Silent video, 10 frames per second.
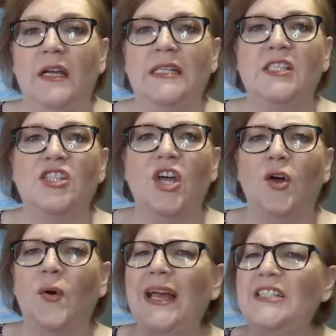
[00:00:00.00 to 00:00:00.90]
and
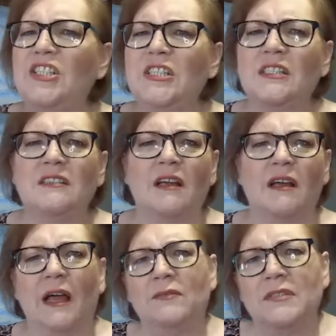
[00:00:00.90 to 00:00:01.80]
so I just
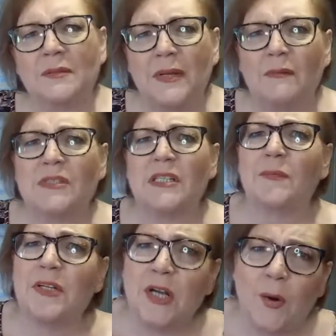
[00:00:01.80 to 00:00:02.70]
I, sometimes I
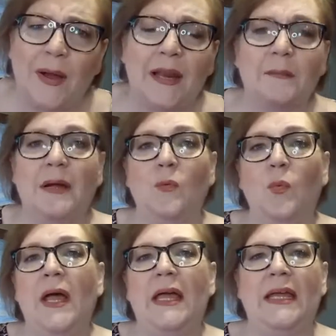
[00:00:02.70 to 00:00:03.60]
would go out of my
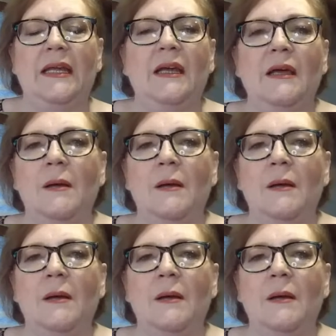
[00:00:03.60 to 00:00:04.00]
way